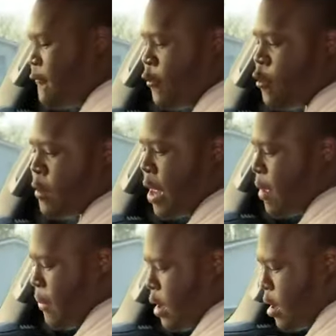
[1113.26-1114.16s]
Full
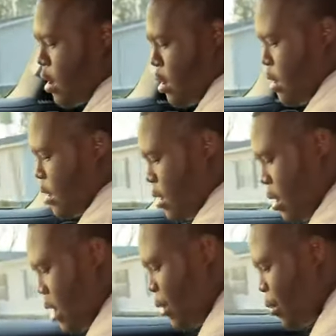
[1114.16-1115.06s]
now, man. You full? You
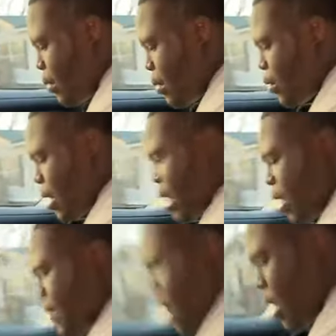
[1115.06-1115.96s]
ought to be. I want to drink
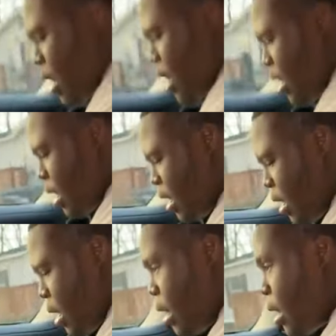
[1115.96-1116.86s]
that, man. Right
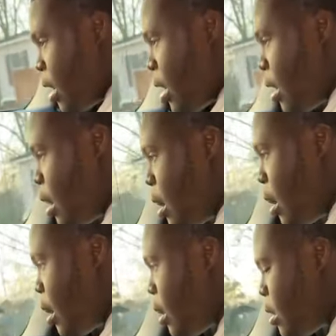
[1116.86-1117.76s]
here.
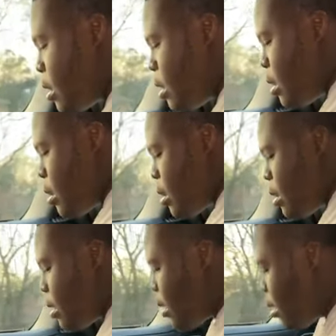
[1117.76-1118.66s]
Yeah. Oh,
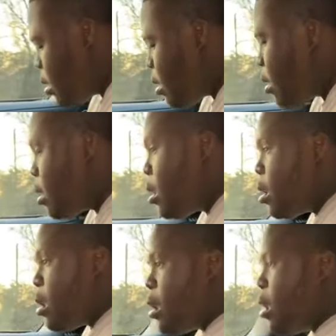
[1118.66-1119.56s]
just, just, just, just, go
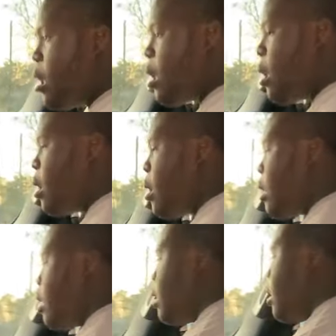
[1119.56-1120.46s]
around the block. I